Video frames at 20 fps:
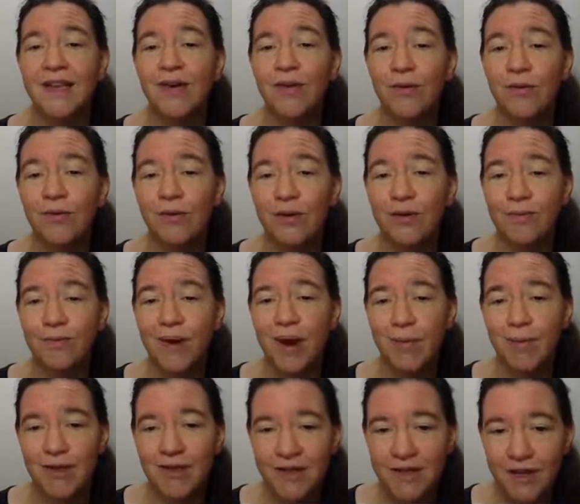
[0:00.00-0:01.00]
all the
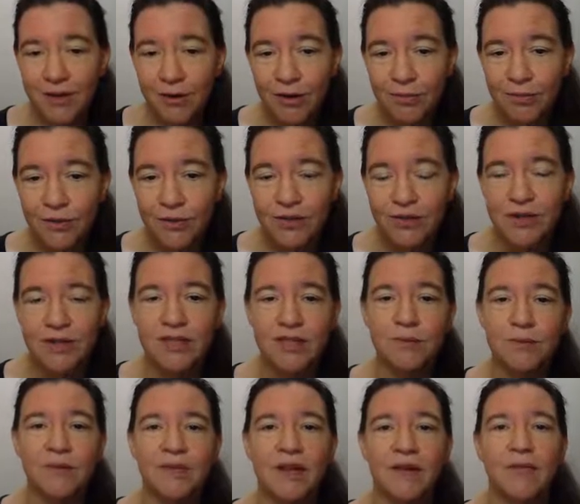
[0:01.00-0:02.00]
public key crypto
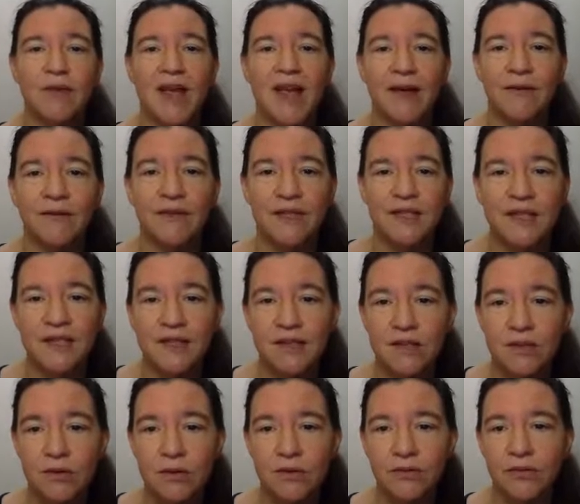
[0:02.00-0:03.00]
systems that we have seen
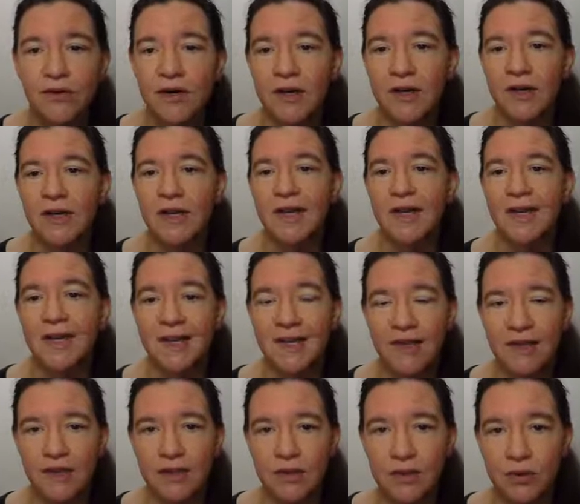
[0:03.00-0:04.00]
so far
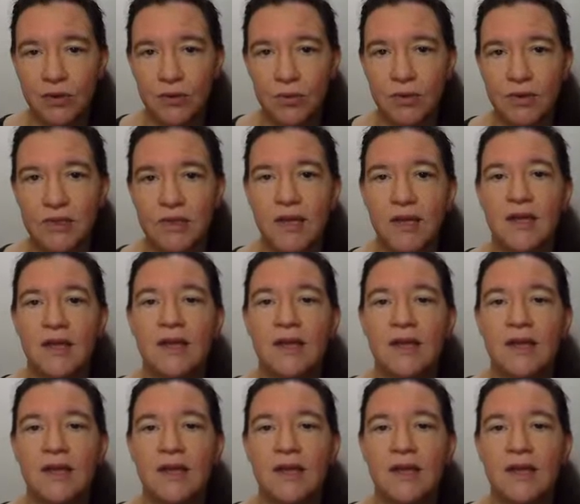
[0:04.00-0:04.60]
in this course.